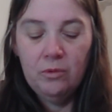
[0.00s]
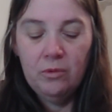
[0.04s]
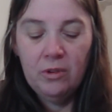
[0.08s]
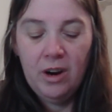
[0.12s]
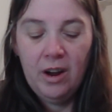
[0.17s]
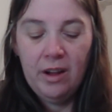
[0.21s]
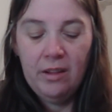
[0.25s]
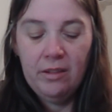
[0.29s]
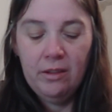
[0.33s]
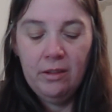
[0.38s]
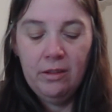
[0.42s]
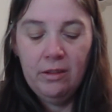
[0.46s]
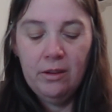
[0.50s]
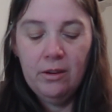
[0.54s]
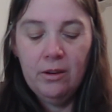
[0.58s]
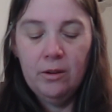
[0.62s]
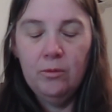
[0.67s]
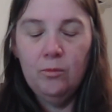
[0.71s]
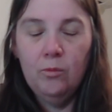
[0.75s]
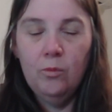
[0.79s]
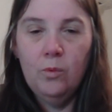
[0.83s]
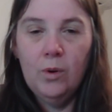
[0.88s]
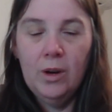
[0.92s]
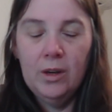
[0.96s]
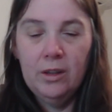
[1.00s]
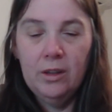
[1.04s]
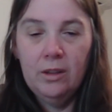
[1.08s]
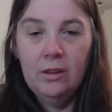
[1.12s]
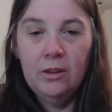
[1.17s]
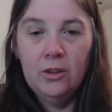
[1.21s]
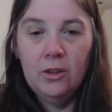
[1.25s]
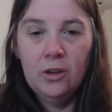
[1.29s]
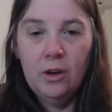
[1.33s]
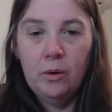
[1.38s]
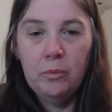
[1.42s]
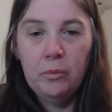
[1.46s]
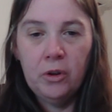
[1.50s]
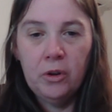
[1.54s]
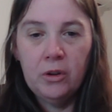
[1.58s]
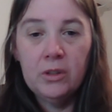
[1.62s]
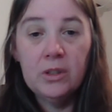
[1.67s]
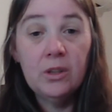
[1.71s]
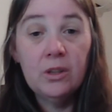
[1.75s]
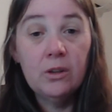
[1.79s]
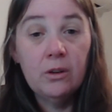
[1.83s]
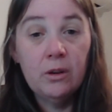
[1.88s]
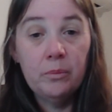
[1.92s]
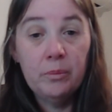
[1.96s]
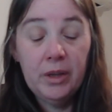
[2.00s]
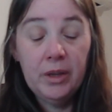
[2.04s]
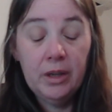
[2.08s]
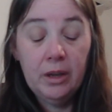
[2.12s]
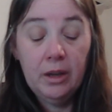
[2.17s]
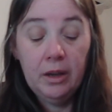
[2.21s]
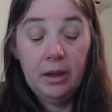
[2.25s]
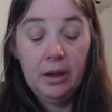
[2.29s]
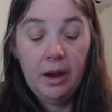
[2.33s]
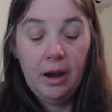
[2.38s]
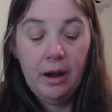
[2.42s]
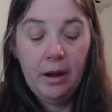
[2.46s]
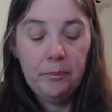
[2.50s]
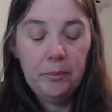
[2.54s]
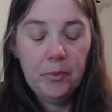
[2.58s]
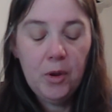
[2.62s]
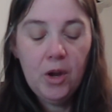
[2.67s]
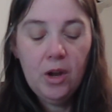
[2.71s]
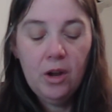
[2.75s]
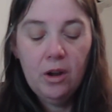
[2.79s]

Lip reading: rather than one of the top notes that I'm picking up.